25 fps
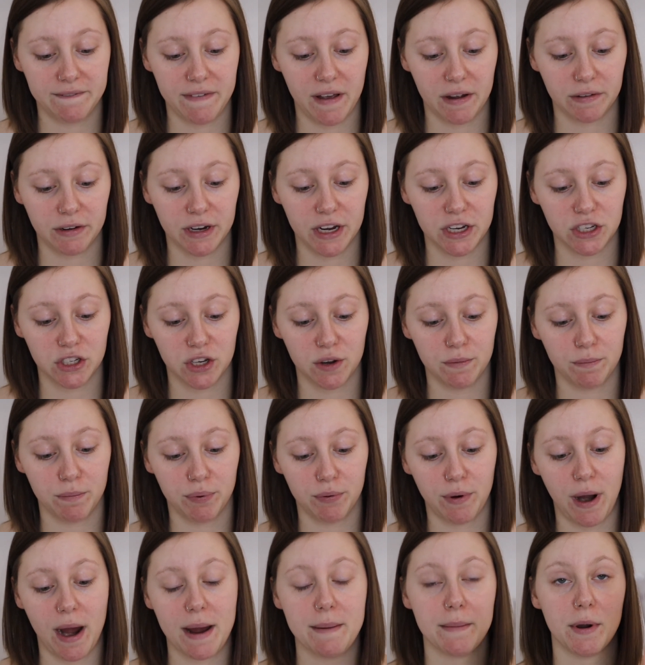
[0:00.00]
Foundation
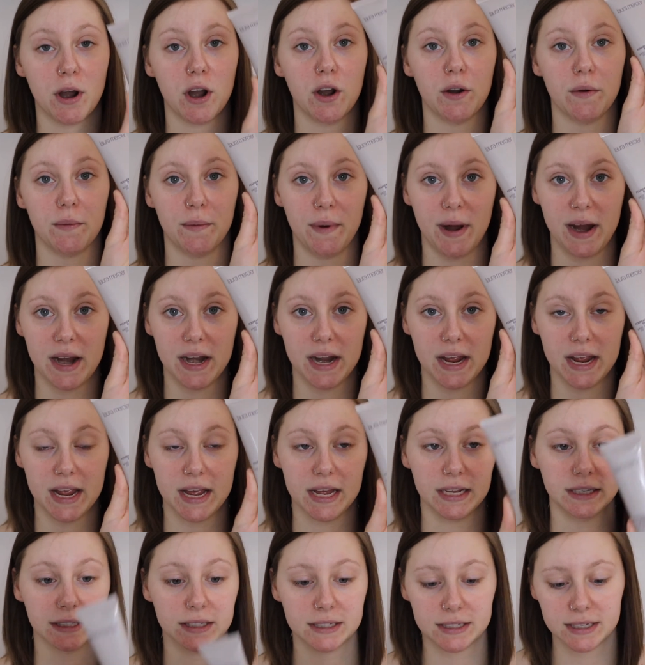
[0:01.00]
Primer
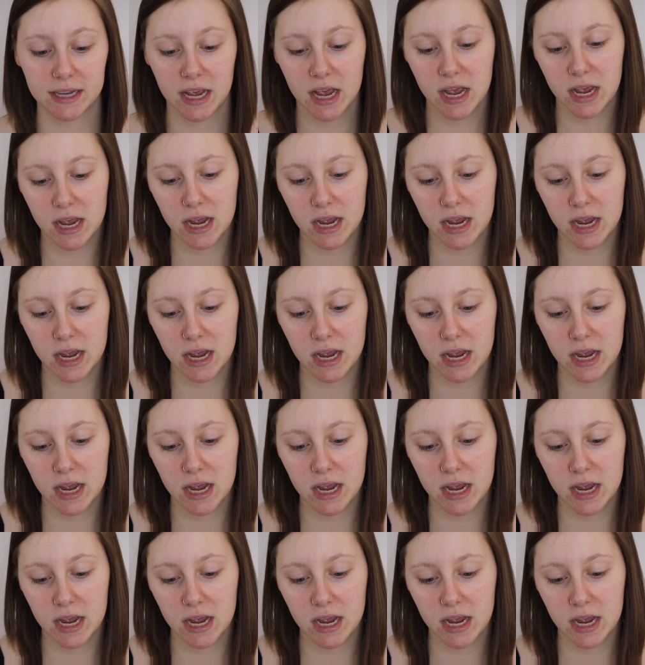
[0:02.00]
Radiance.